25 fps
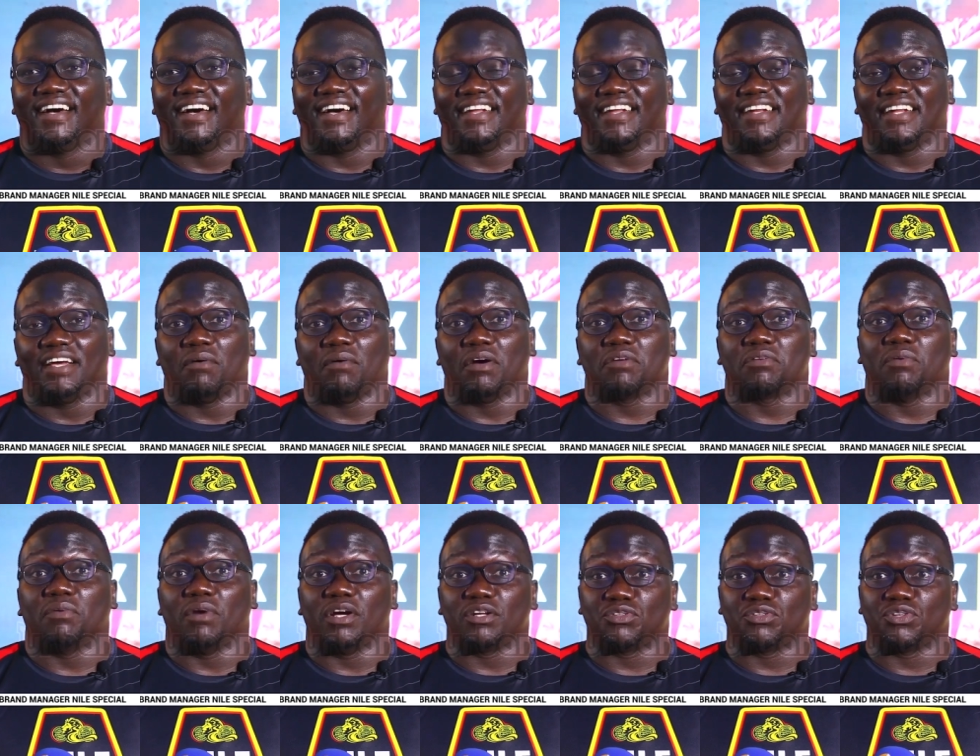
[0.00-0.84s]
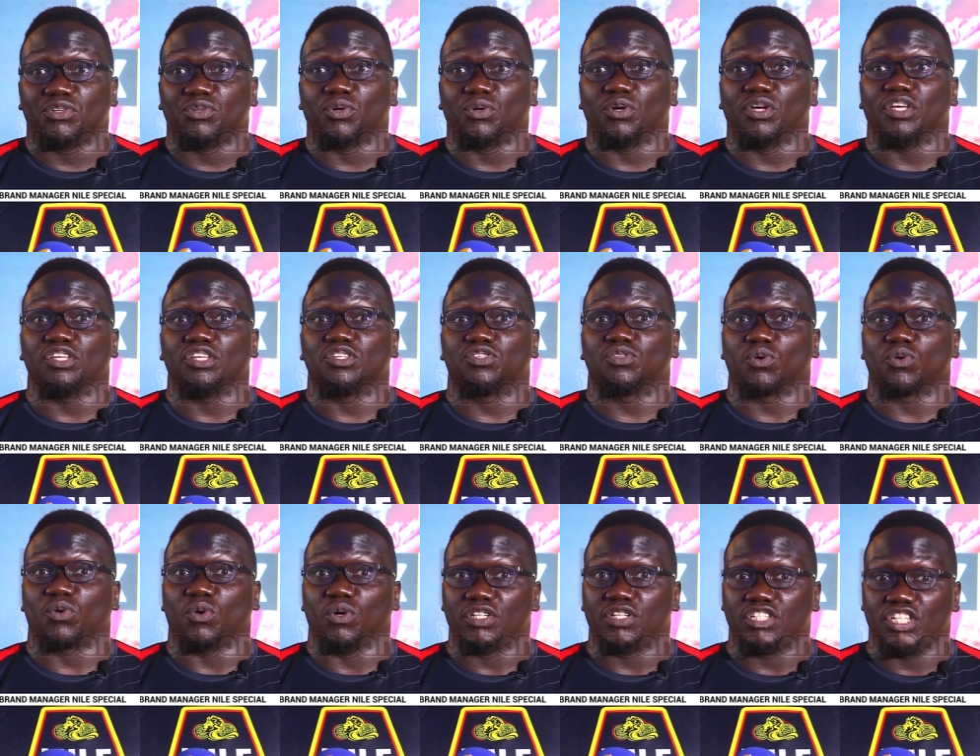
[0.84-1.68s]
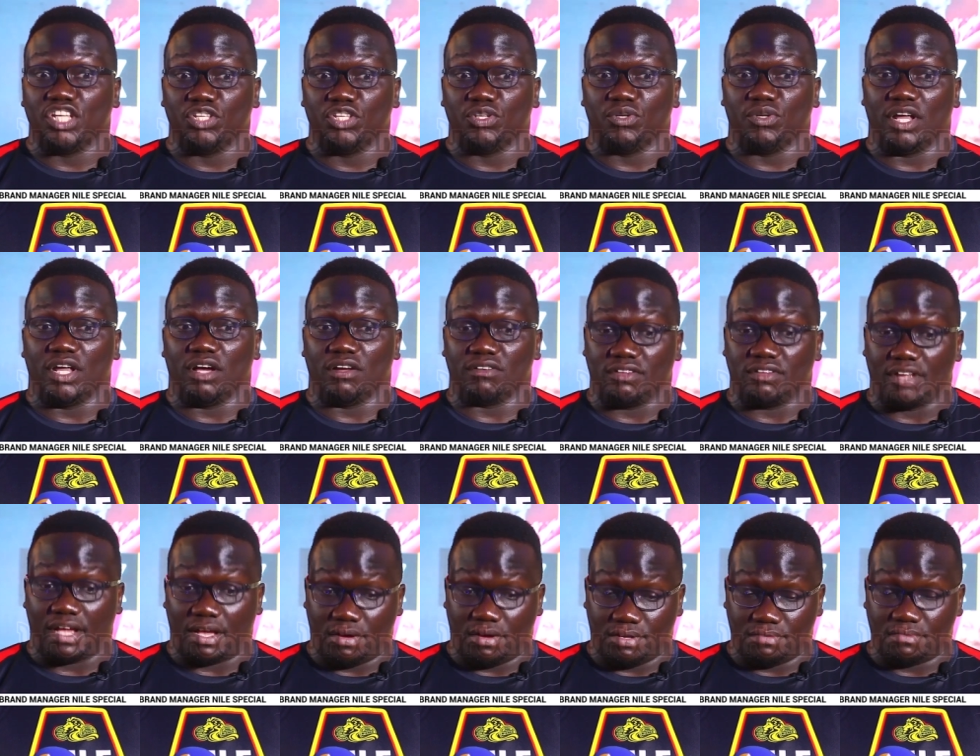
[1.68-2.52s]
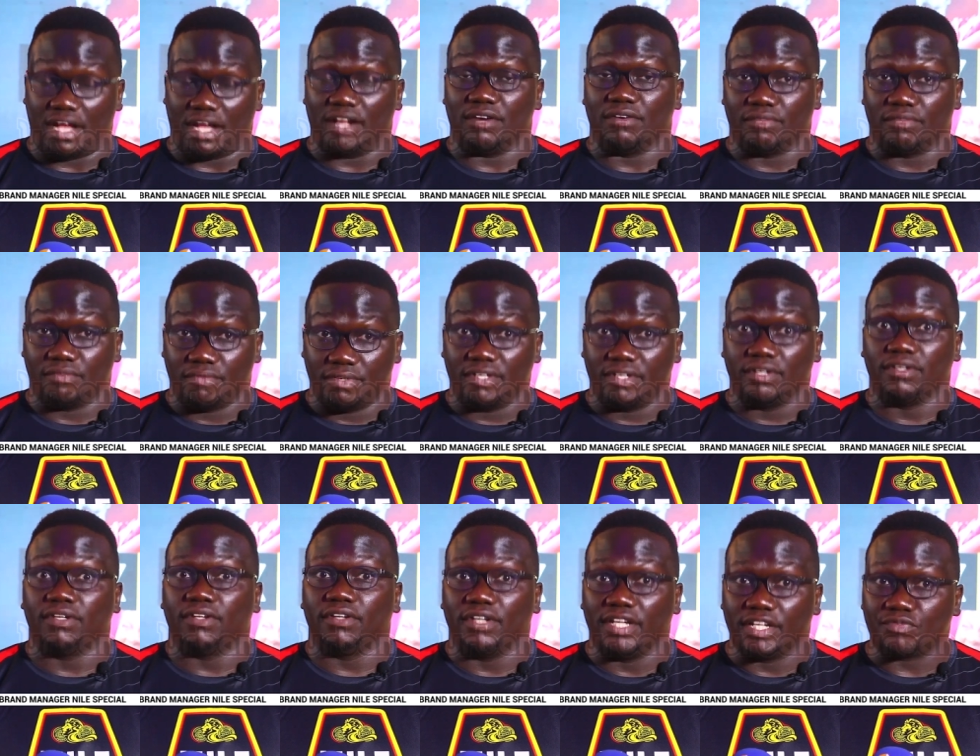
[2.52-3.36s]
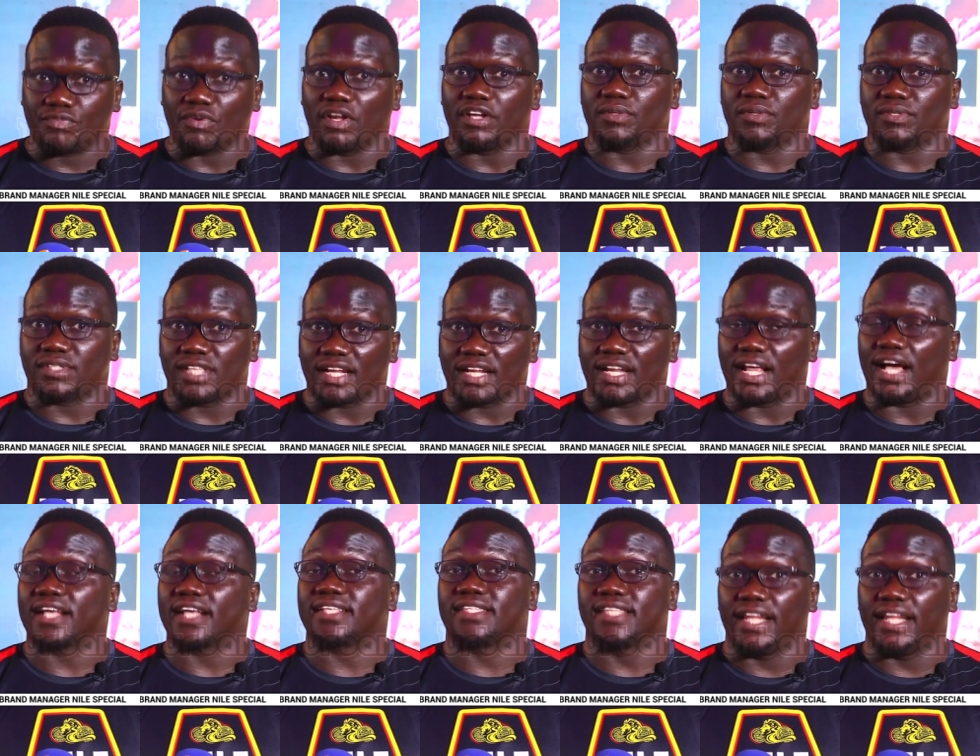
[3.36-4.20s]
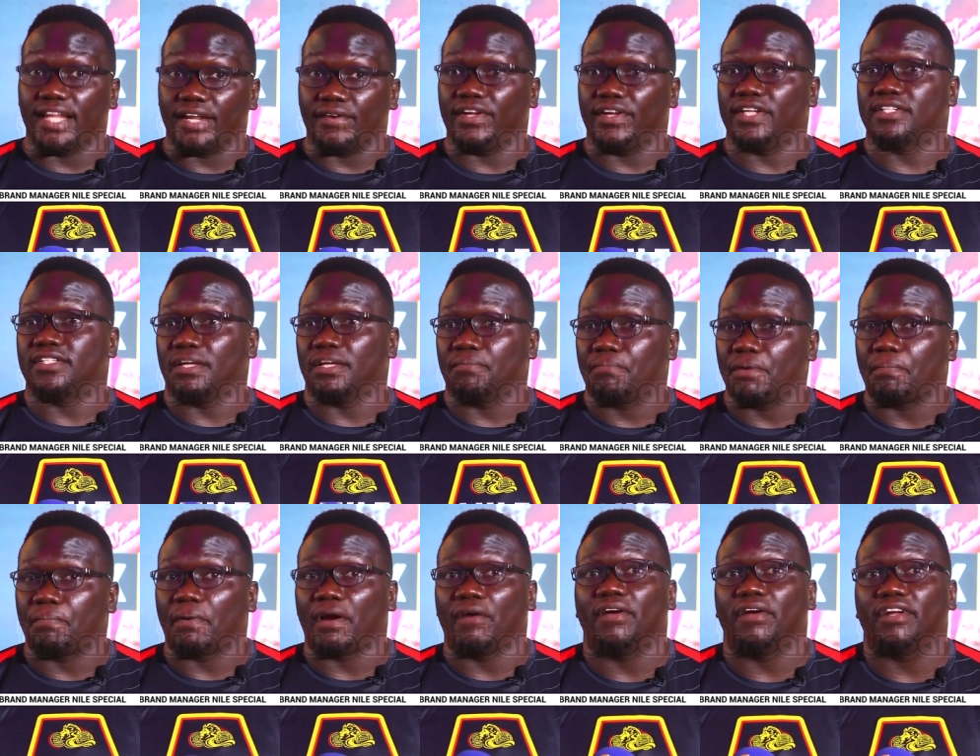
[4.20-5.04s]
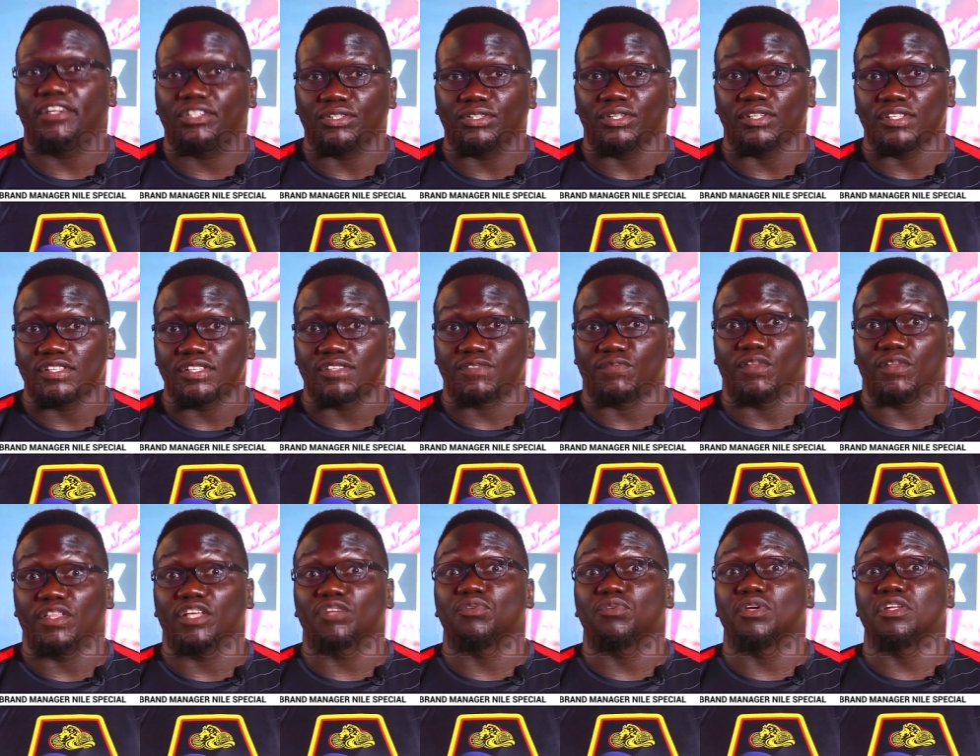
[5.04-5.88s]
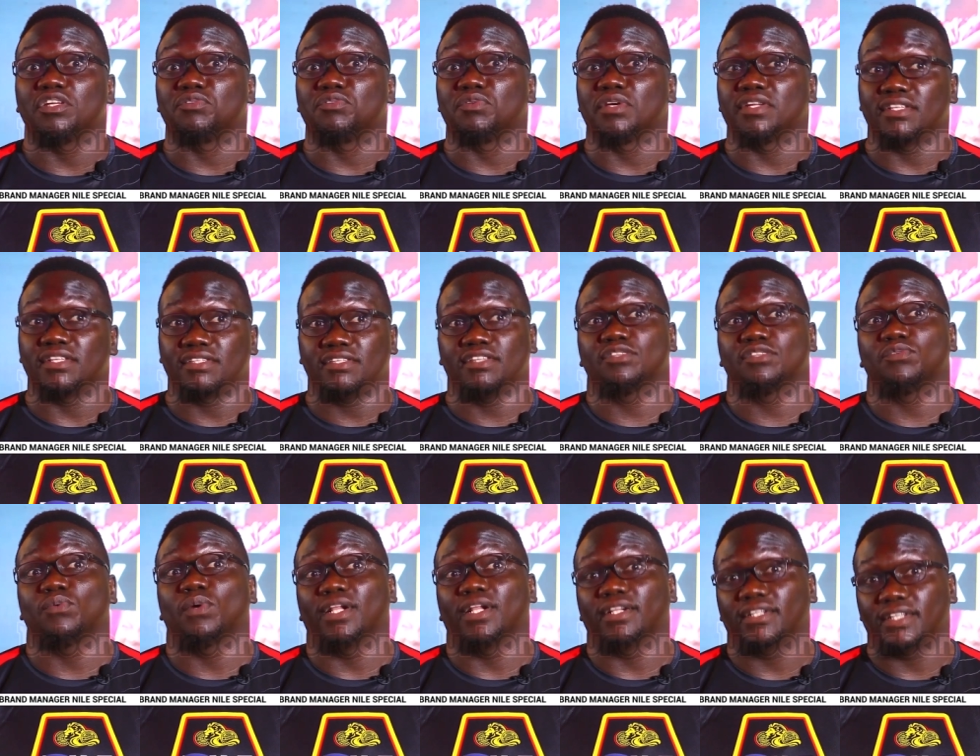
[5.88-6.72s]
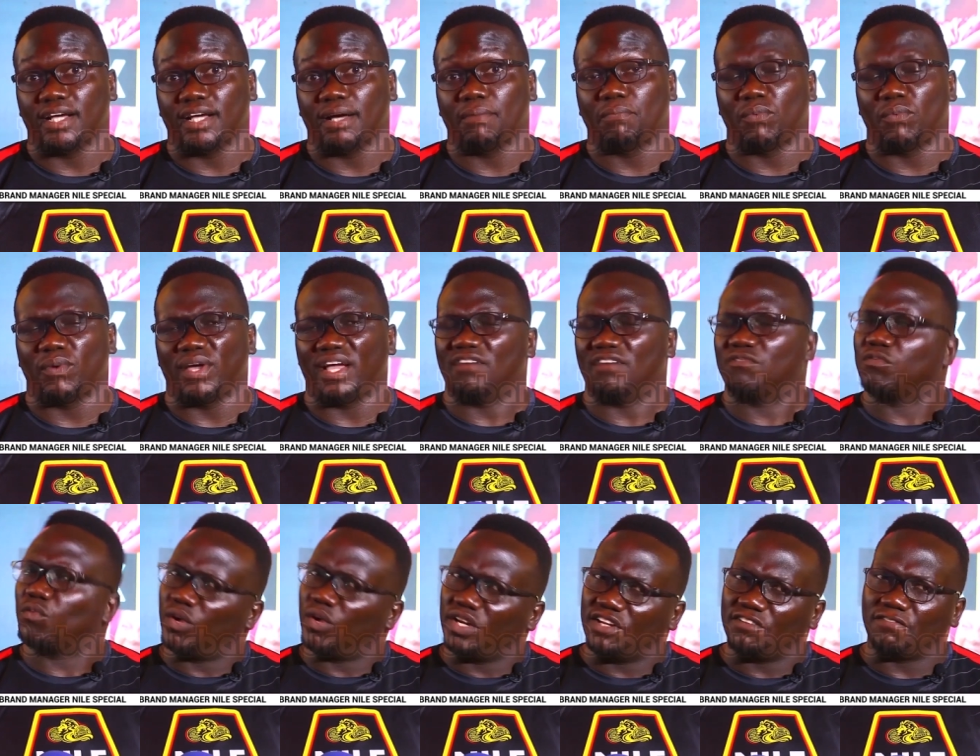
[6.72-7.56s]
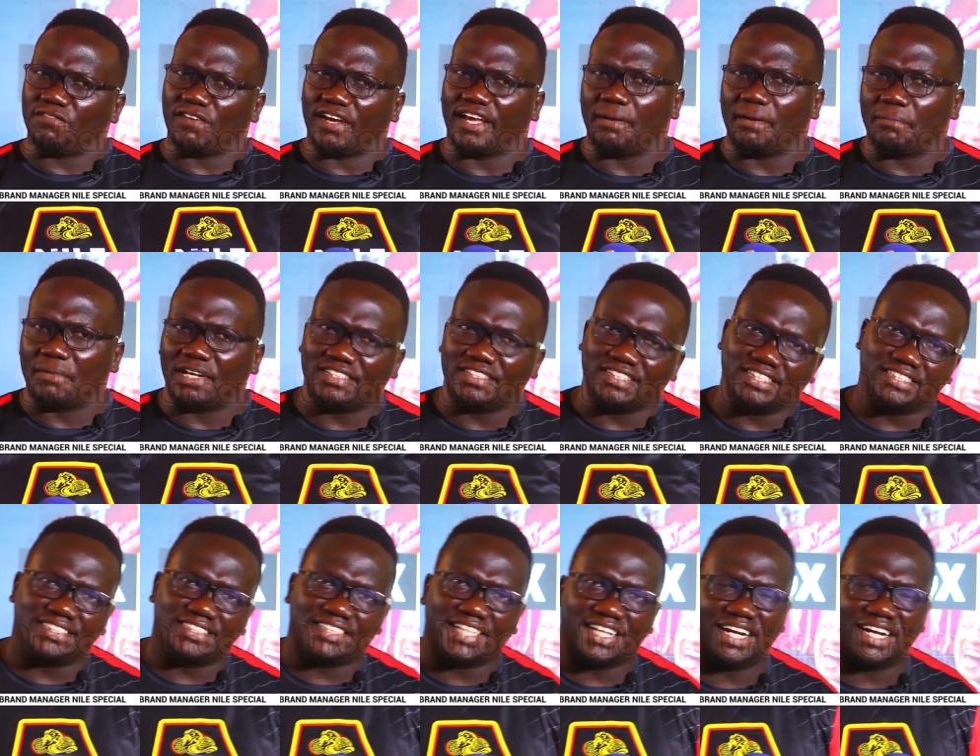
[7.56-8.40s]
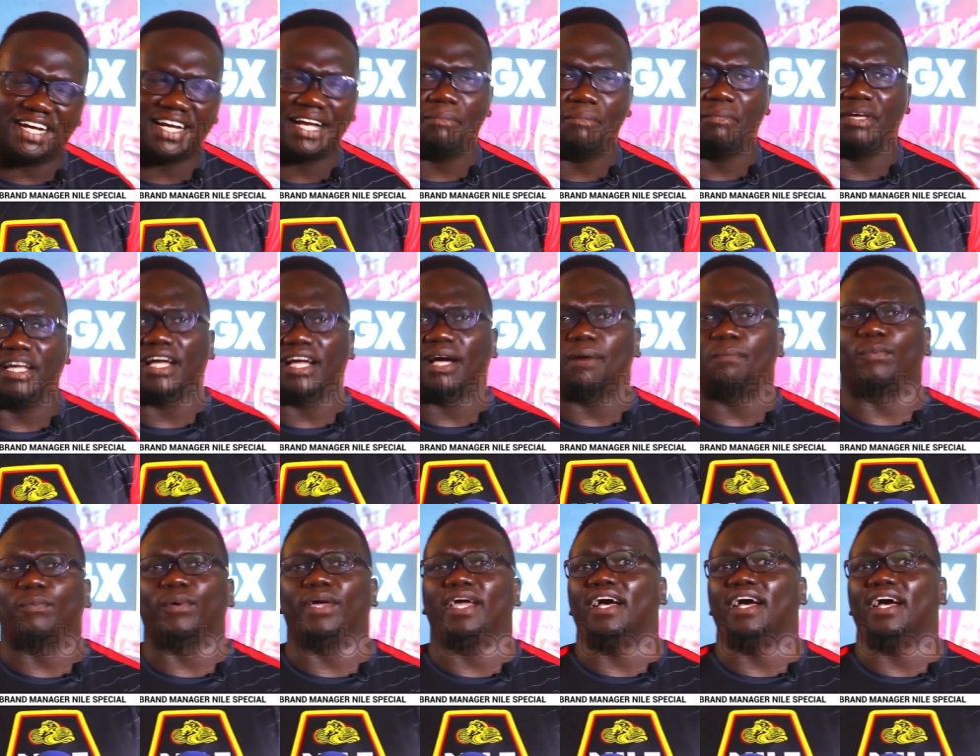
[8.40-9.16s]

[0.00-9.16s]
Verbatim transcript: And uh, what we want to do is to continue now, uh, and, and literally to start accelerating preparations for the 2026 World Cup. We have qualifier matches that are coming up.